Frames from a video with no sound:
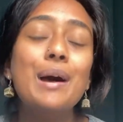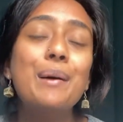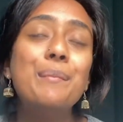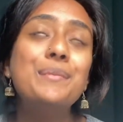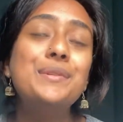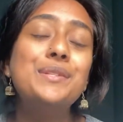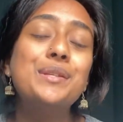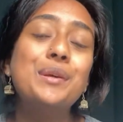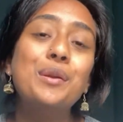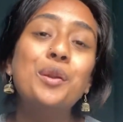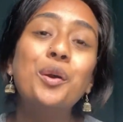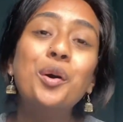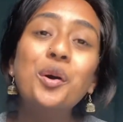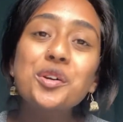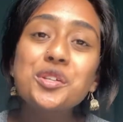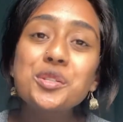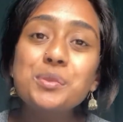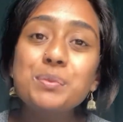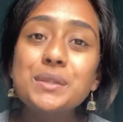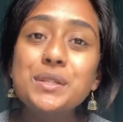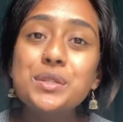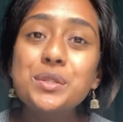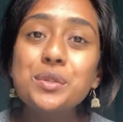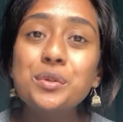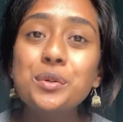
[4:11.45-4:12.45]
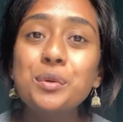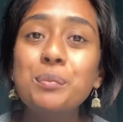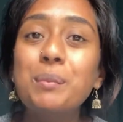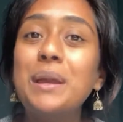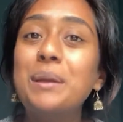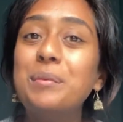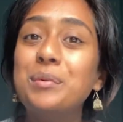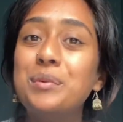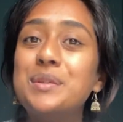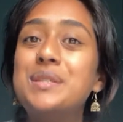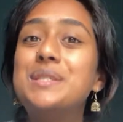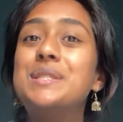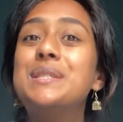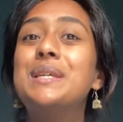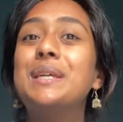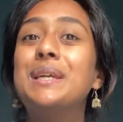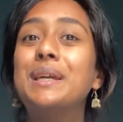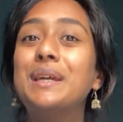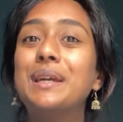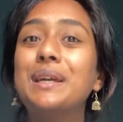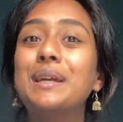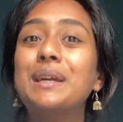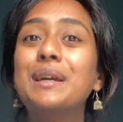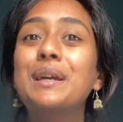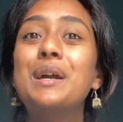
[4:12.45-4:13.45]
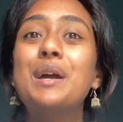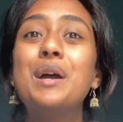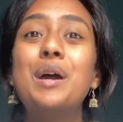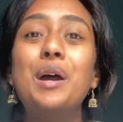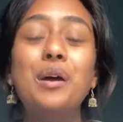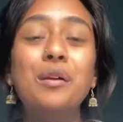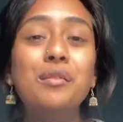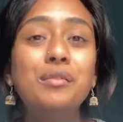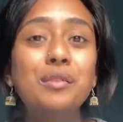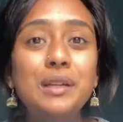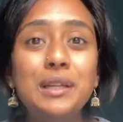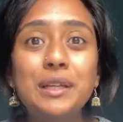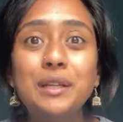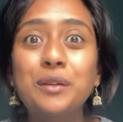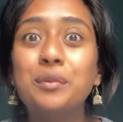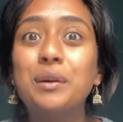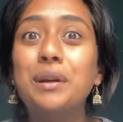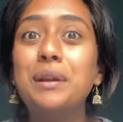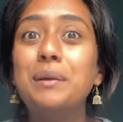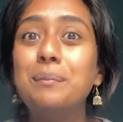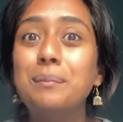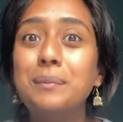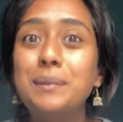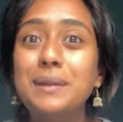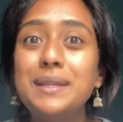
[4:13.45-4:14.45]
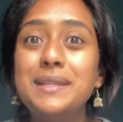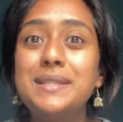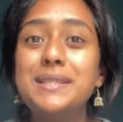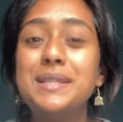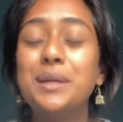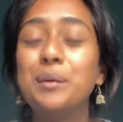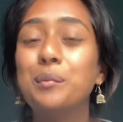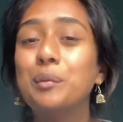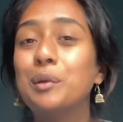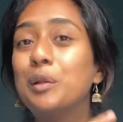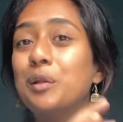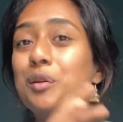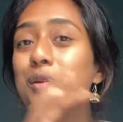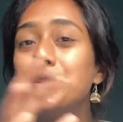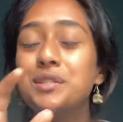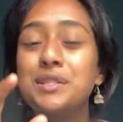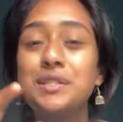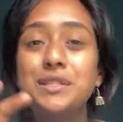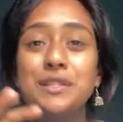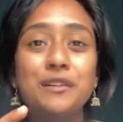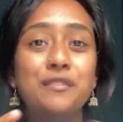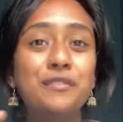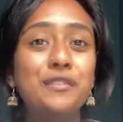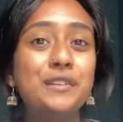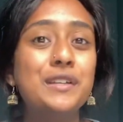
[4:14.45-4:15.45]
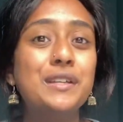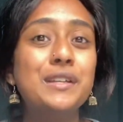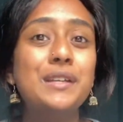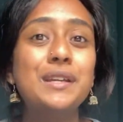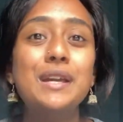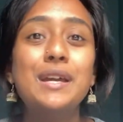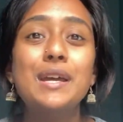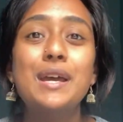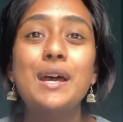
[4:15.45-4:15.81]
So in hospital, maybe you're seeing a really great meeting with lots of different